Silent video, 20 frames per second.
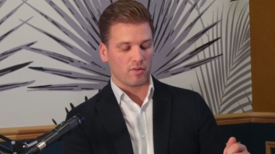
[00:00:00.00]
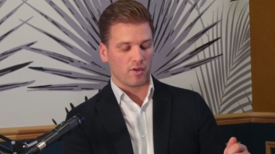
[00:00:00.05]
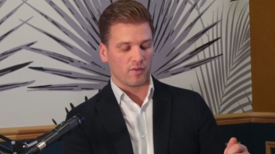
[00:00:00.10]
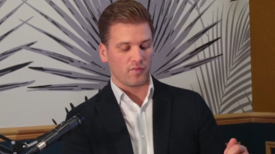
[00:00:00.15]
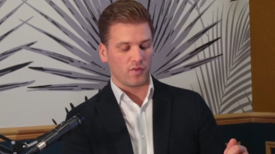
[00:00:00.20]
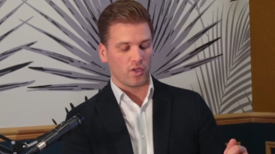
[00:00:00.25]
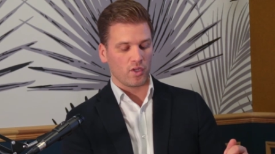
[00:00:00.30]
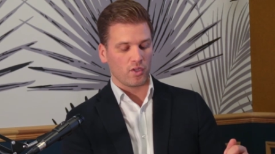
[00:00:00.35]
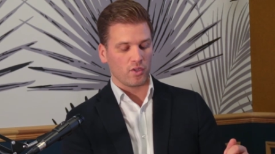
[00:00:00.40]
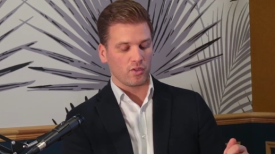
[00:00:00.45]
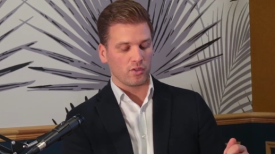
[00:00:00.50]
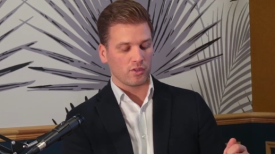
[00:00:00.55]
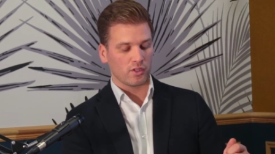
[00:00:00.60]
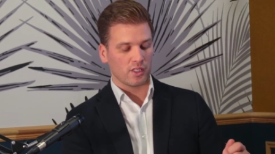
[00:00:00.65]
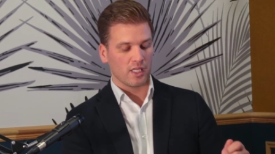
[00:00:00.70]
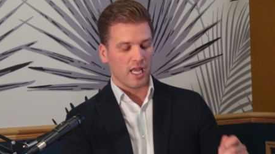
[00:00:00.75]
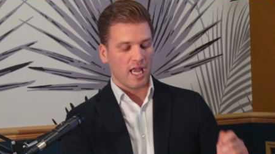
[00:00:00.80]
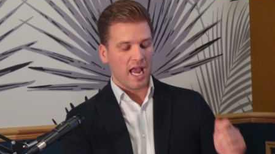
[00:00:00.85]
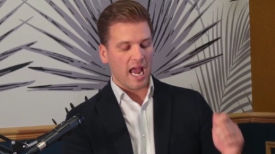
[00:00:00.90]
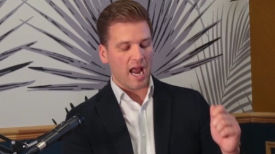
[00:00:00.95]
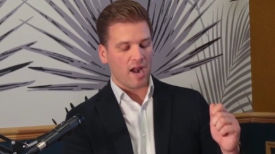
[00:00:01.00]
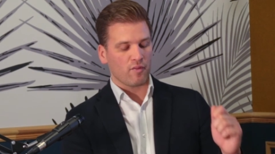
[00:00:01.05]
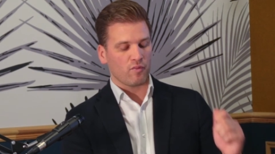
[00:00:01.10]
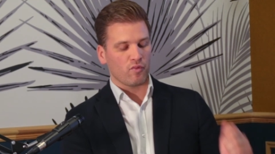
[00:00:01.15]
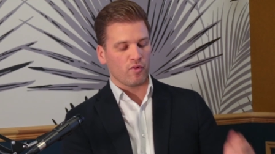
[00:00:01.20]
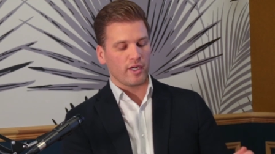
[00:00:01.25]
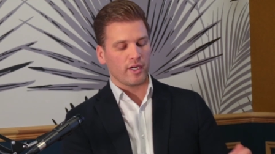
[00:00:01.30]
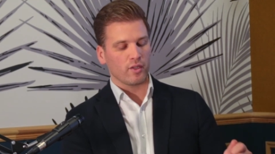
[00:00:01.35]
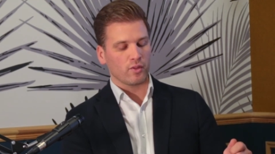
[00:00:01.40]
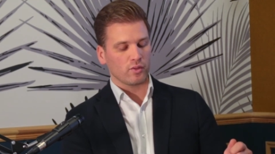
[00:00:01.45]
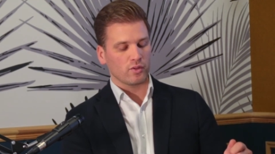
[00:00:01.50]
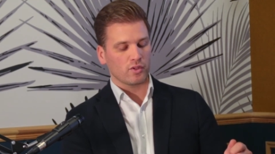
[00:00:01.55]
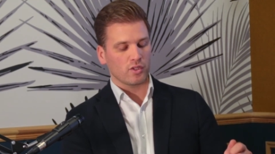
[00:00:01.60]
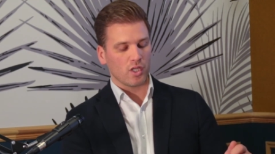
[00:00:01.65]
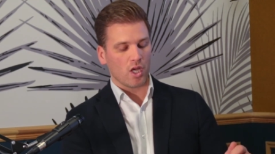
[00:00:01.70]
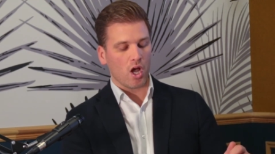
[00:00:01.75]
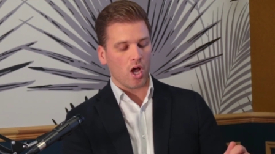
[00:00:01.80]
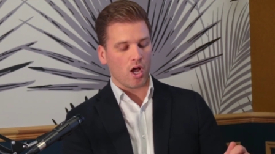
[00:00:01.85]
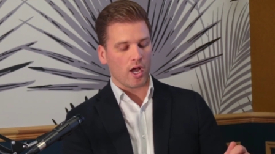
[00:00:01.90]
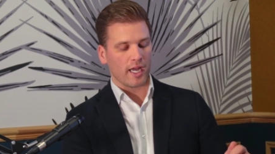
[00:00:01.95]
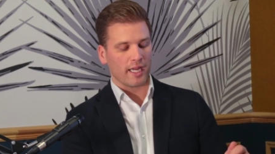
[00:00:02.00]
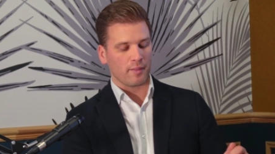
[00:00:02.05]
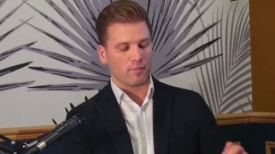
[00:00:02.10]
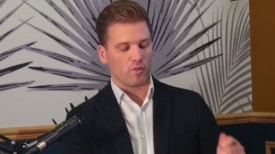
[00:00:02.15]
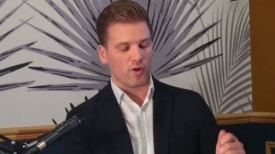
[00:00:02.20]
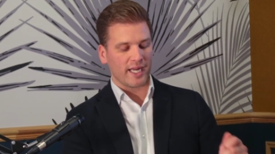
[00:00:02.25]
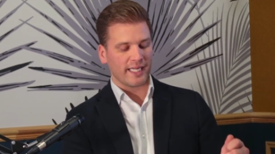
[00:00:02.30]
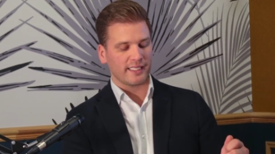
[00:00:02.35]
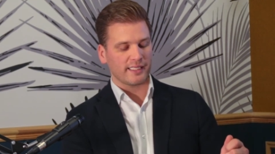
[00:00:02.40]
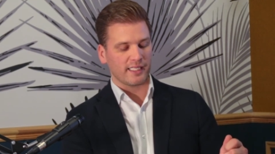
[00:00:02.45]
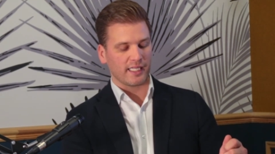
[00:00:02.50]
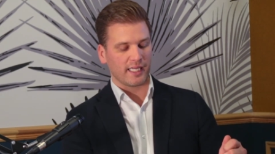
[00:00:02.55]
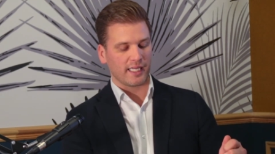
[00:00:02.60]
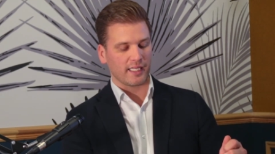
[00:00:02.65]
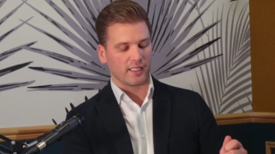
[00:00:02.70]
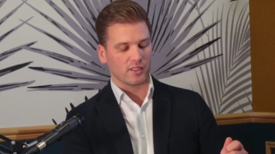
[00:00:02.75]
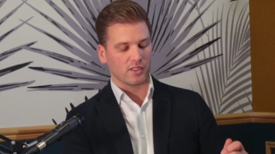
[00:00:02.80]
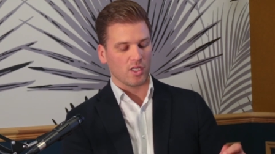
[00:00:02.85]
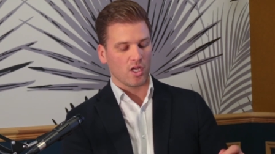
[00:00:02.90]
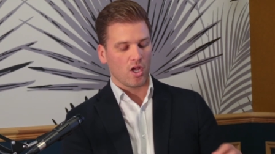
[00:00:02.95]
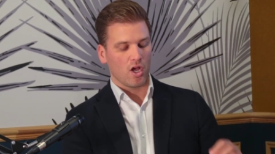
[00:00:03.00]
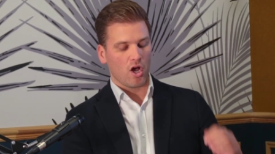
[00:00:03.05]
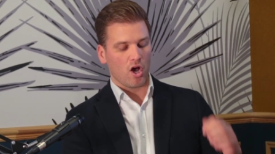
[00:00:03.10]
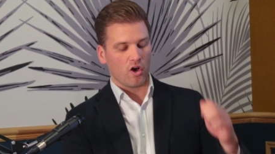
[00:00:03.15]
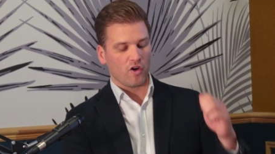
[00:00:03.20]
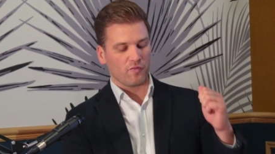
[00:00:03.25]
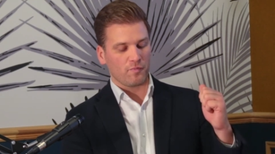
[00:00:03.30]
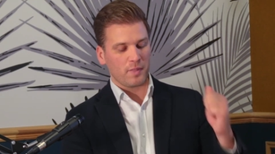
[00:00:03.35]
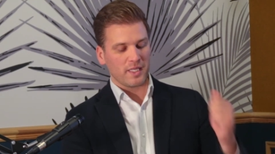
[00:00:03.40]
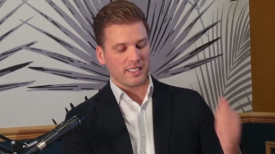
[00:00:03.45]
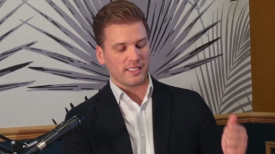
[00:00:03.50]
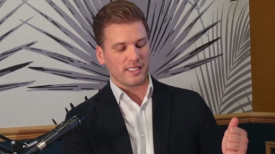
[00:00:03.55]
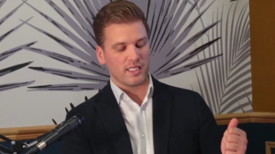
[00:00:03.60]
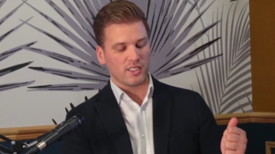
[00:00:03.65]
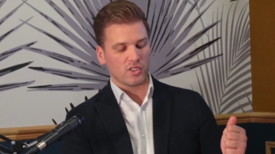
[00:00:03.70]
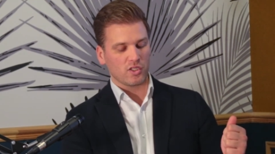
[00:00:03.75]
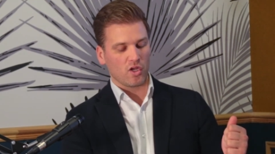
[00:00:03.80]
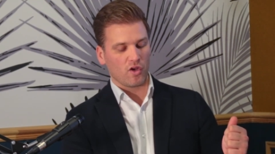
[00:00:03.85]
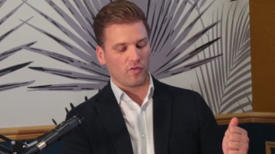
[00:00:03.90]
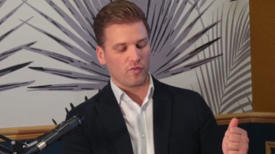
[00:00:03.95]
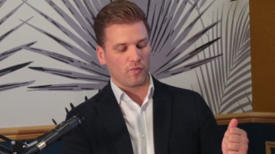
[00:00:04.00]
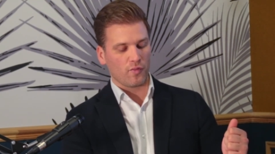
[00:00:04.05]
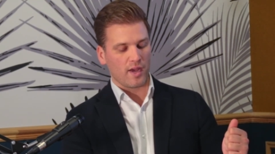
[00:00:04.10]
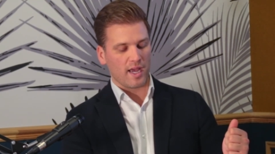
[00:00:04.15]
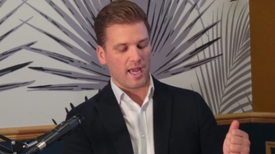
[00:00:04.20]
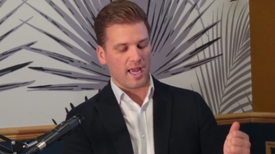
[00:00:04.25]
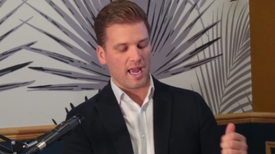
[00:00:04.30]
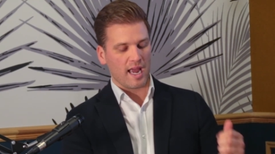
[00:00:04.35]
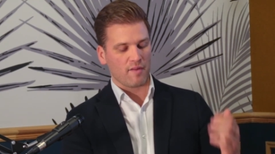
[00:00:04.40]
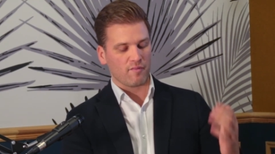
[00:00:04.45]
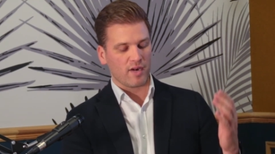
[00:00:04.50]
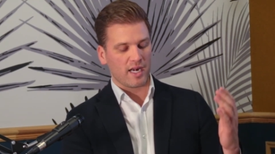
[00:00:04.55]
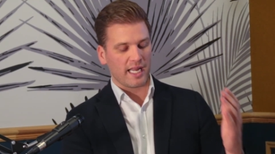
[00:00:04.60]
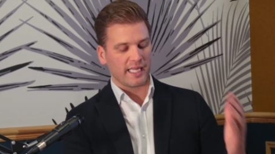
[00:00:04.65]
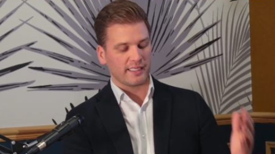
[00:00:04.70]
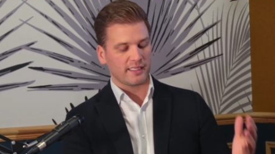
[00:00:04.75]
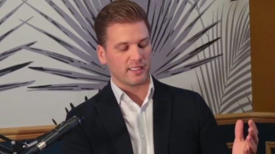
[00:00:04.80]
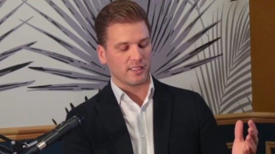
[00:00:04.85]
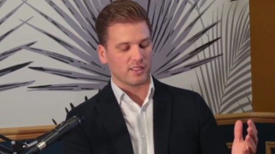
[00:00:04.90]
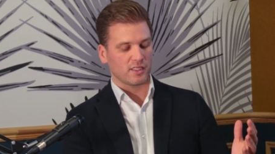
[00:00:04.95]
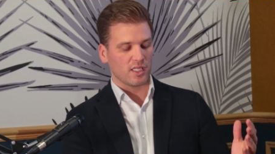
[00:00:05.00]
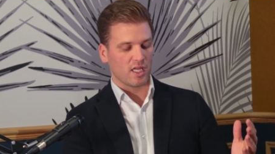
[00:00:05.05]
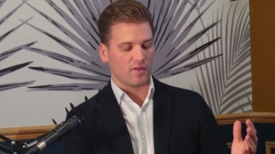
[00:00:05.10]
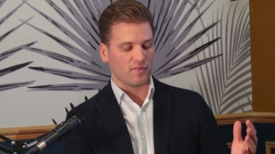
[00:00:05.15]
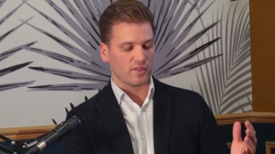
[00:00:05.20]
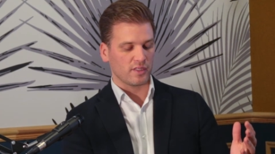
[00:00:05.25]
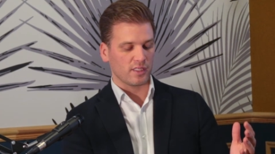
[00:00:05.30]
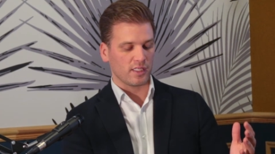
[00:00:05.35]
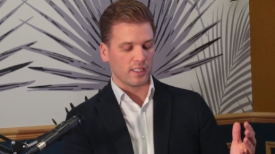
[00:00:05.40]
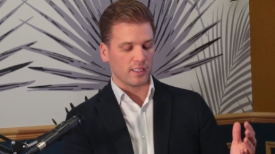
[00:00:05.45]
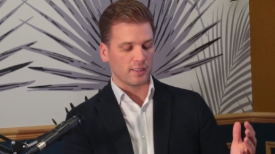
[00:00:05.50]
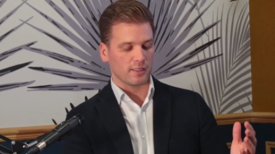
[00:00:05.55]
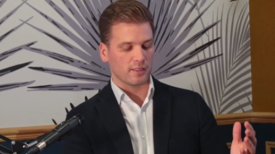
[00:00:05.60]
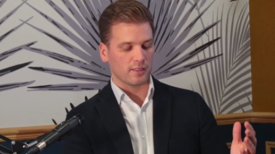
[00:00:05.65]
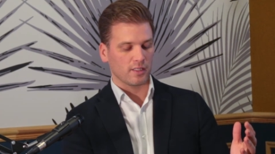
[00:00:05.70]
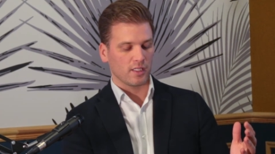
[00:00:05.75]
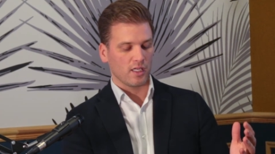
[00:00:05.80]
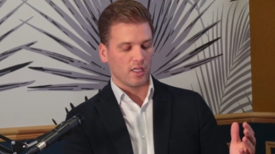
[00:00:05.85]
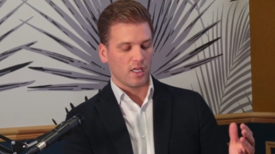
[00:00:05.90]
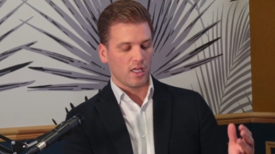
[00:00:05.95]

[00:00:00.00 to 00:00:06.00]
reviews and real-time ratings of business software and related services.